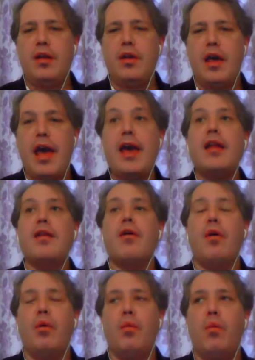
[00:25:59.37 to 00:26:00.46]
and
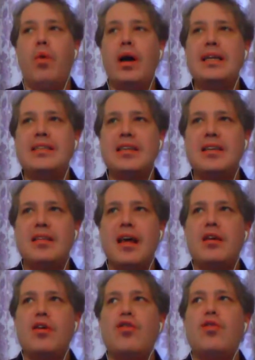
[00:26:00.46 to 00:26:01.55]
what is it
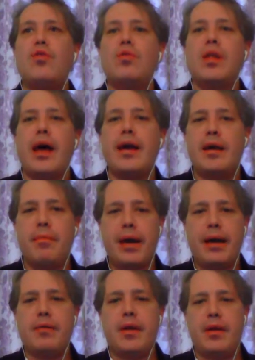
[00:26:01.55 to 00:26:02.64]
that you like
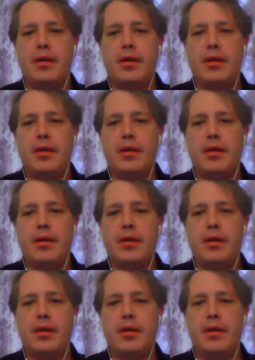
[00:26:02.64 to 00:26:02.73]
about it?